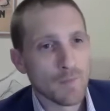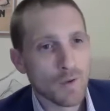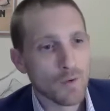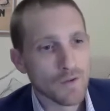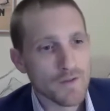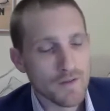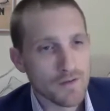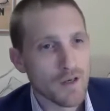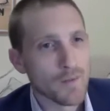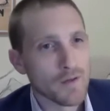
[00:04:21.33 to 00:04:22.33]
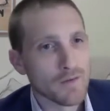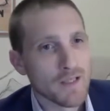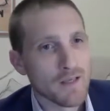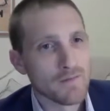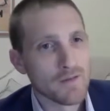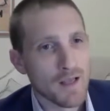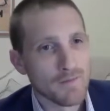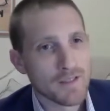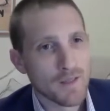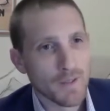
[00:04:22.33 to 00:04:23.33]
courts and tribunals have
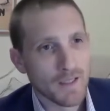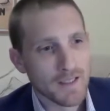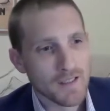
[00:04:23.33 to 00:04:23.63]
typically